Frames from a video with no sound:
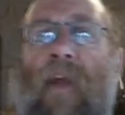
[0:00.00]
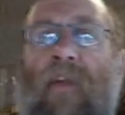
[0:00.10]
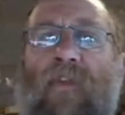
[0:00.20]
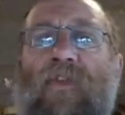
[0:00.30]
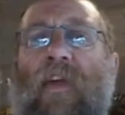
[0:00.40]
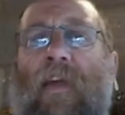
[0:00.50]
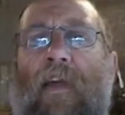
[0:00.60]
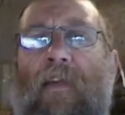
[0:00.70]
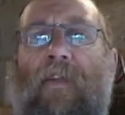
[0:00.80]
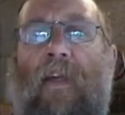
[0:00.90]
Now the thing
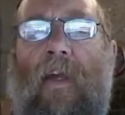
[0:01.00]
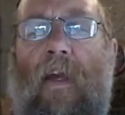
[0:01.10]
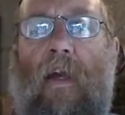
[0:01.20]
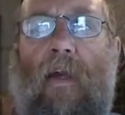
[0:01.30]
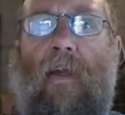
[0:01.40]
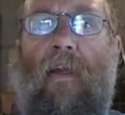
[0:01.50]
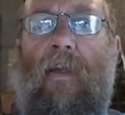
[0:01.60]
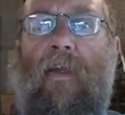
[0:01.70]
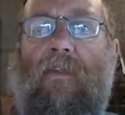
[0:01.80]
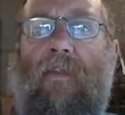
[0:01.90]
is here
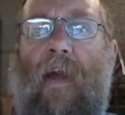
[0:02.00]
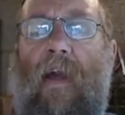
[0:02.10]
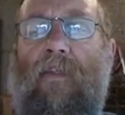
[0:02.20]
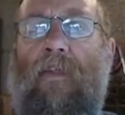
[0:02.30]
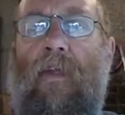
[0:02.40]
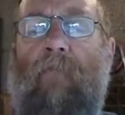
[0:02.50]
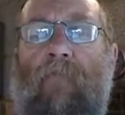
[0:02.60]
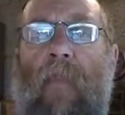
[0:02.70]
is that